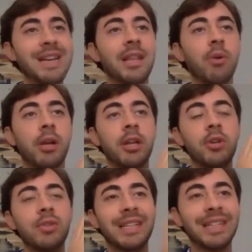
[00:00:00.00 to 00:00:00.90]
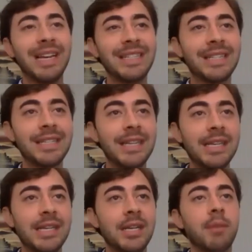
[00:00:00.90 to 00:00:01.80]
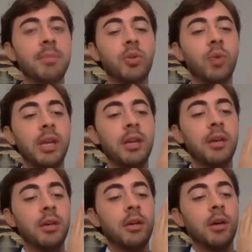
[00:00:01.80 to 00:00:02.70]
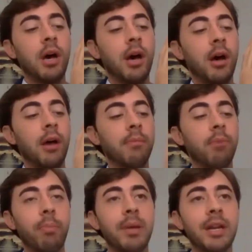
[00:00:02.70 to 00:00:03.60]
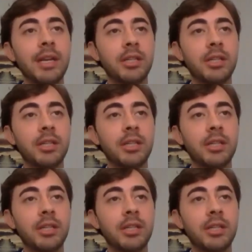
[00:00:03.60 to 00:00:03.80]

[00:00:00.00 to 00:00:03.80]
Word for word: They were going to use the latency between uh, morbidity.